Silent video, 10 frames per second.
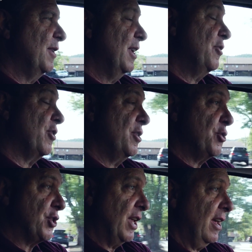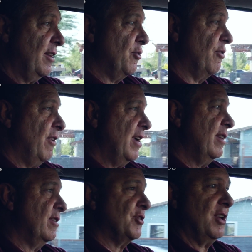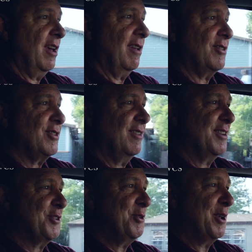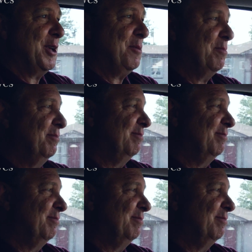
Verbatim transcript: either understand or find the science that's going to help